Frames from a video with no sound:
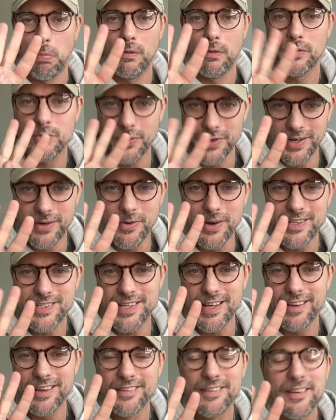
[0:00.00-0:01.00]
3
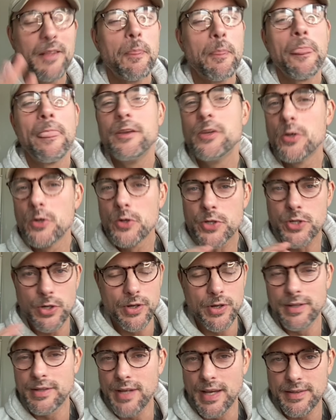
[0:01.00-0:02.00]
questions. You
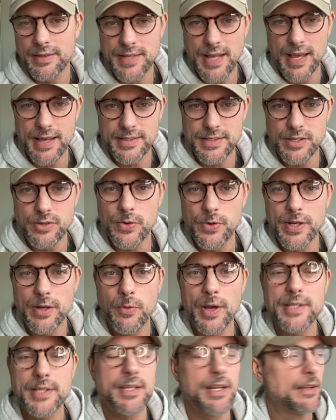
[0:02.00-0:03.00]
shouldn't just answer 3
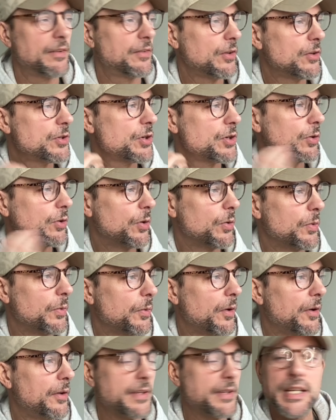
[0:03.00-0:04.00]
questions. You should go
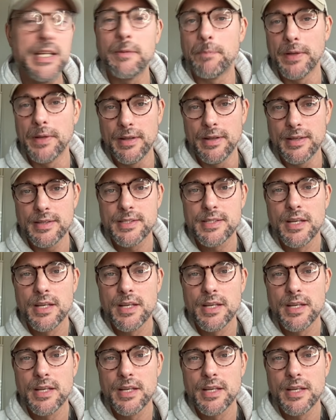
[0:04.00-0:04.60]
deep in this.